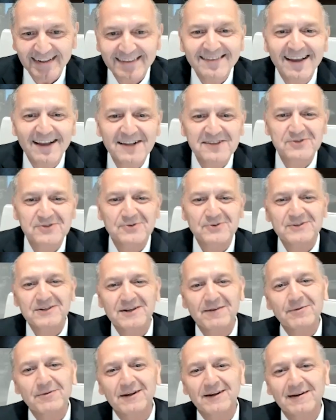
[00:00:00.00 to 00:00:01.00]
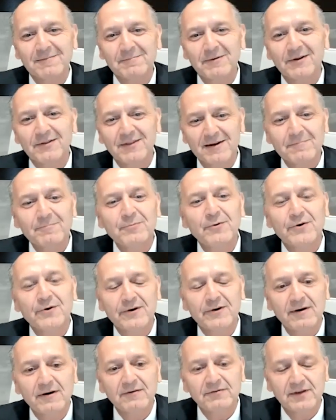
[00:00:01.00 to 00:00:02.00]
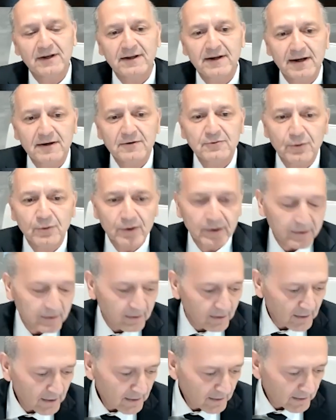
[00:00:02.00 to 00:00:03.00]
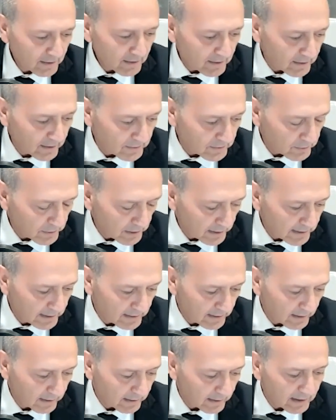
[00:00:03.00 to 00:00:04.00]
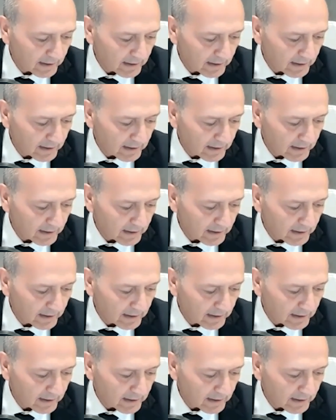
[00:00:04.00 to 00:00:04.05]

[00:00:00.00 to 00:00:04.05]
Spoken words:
tells you something about the importance of the great work you're leading.